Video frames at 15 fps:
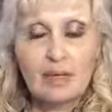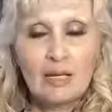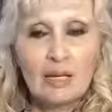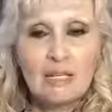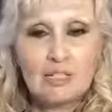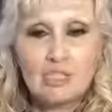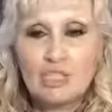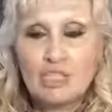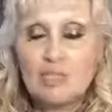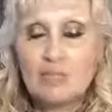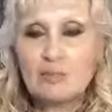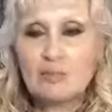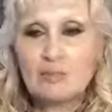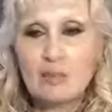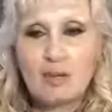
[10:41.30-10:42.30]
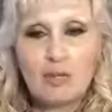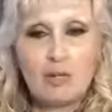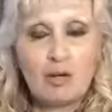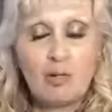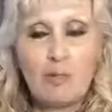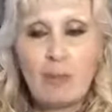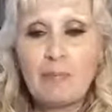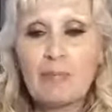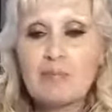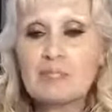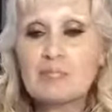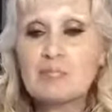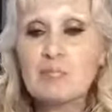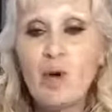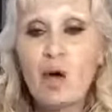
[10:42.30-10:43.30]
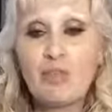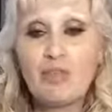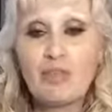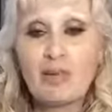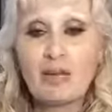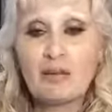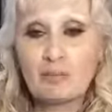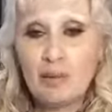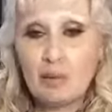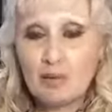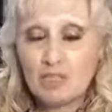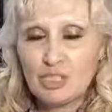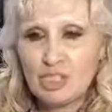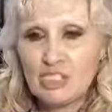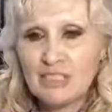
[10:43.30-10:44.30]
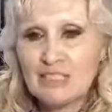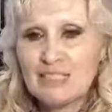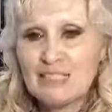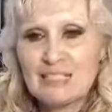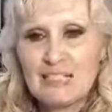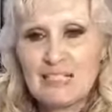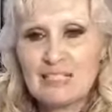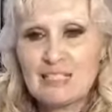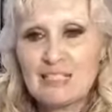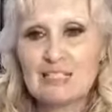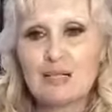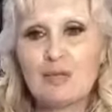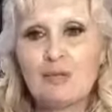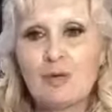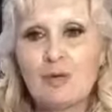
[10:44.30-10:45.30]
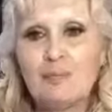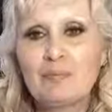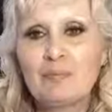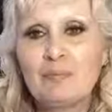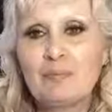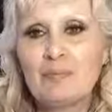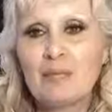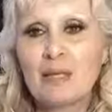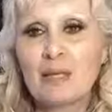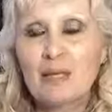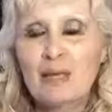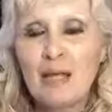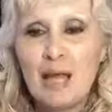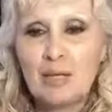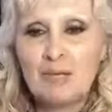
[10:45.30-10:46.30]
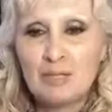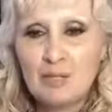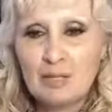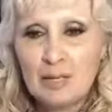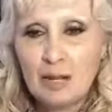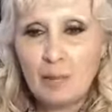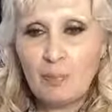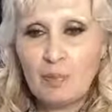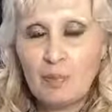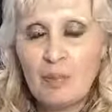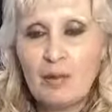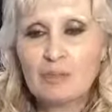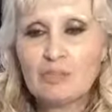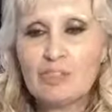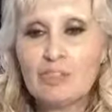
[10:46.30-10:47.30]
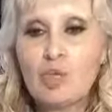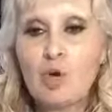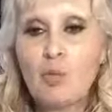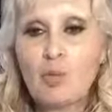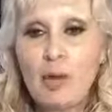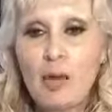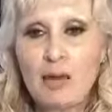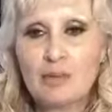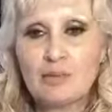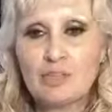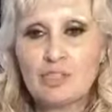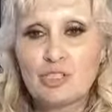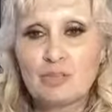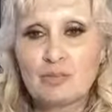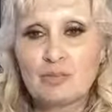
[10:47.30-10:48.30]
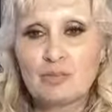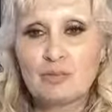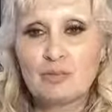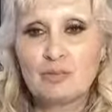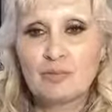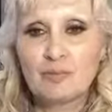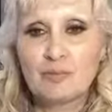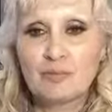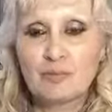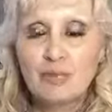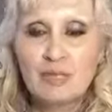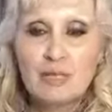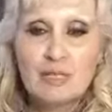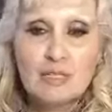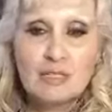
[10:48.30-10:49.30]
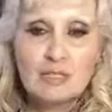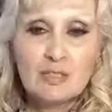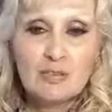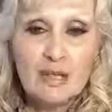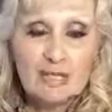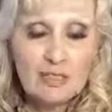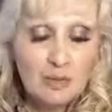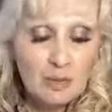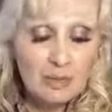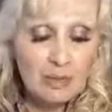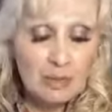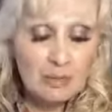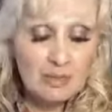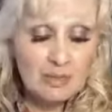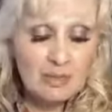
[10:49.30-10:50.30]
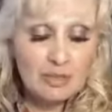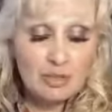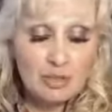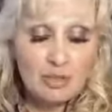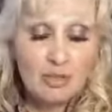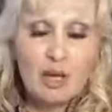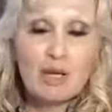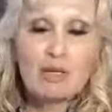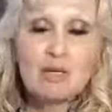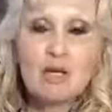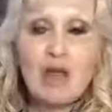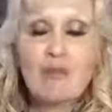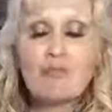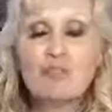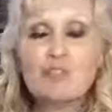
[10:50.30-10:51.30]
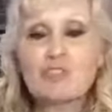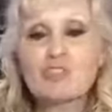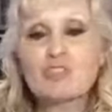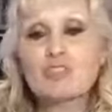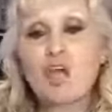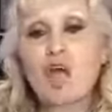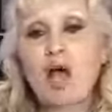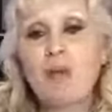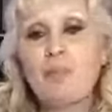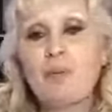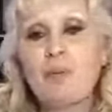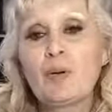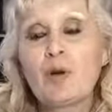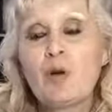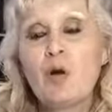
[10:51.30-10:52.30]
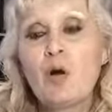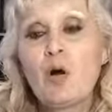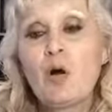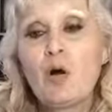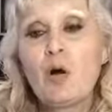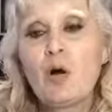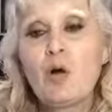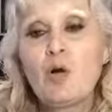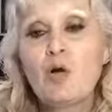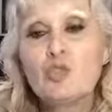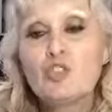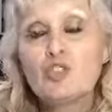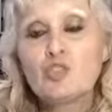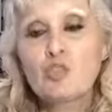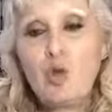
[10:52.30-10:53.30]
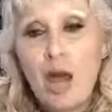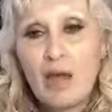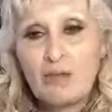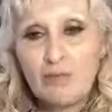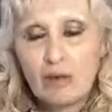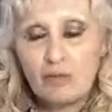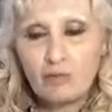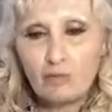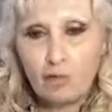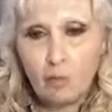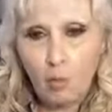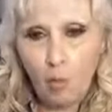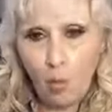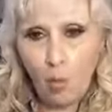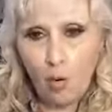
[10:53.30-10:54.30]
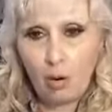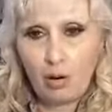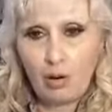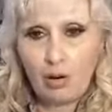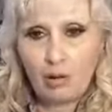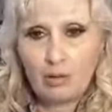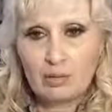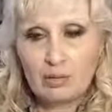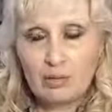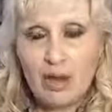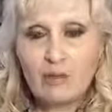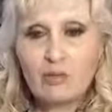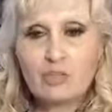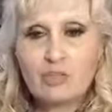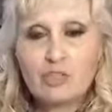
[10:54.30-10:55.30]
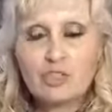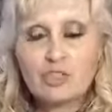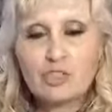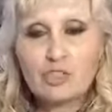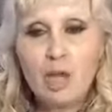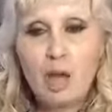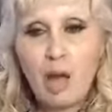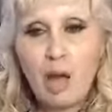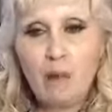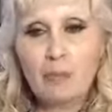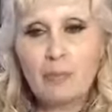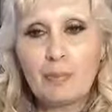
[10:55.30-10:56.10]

It's just, you know, maybe it's a small thing. Maybe it's just listening to someone. And you can help them out so much. So that's where it comes into never stop striving for more. Never stop